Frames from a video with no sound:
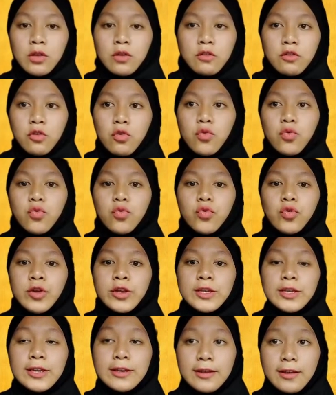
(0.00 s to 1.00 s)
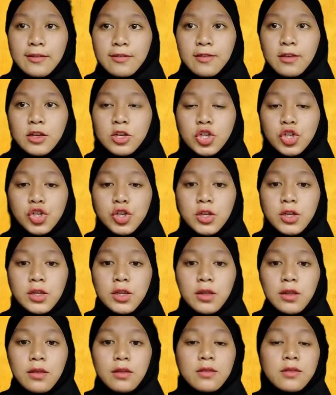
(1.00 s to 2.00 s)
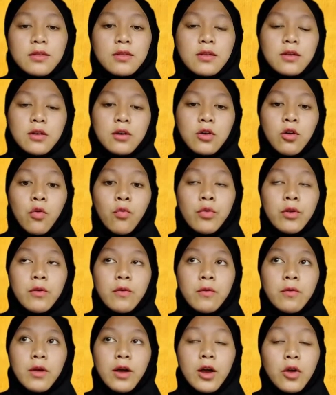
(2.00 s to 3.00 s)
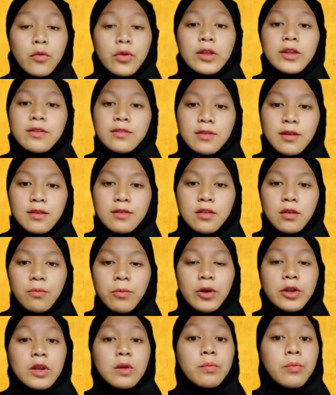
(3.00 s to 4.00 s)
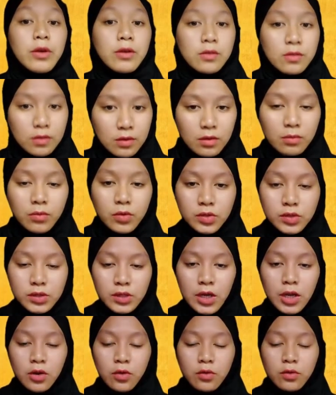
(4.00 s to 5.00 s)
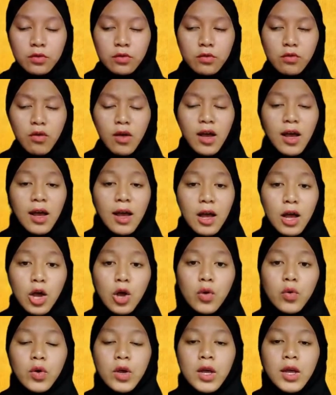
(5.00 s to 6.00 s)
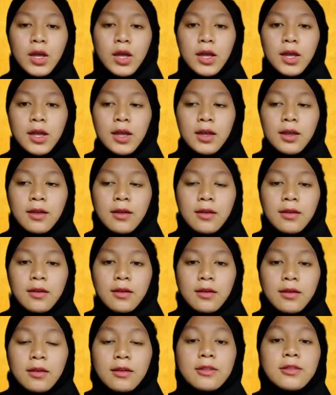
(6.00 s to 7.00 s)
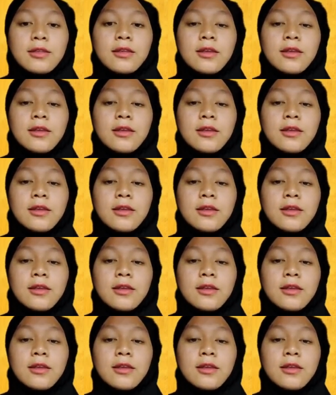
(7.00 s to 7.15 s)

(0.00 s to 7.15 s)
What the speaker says: So the next session is I will discuss about the pastel model, also how it